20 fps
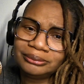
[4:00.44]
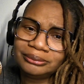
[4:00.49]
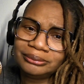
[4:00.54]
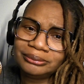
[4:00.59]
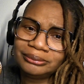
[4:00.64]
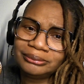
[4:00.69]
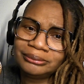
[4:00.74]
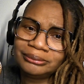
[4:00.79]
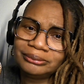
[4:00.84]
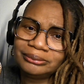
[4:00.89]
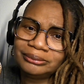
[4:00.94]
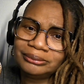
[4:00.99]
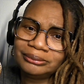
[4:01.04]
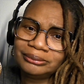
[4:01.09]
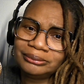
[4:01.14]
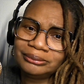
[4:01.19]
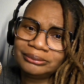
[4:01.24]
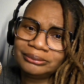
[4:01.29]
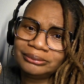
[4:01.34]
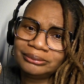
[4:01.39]

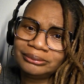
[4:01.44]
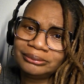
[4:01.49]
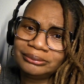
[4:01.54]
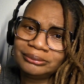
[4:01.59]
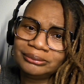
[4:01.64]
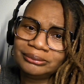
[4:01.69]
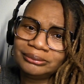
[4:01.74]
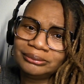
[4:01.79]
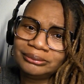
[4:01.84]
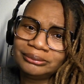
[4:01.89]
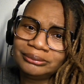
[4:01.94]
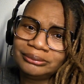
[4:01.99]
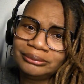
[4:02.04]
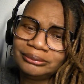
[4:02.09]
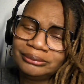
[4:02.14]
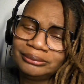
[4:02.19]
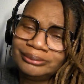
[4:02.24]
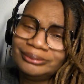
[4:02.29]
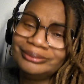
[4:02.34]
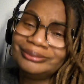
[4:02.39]

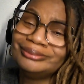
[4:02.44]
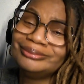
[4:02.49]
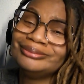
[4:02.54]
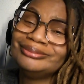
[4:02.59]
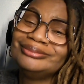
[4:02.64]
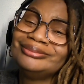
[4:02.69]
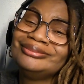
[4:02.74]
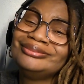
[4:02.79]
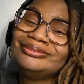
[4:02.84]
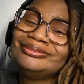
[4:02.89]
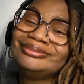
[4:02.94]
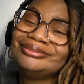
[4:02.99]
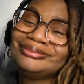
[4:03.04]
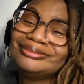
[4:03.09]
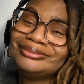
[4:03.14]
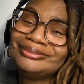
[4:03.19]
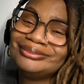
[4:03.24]
The person shown says nothing.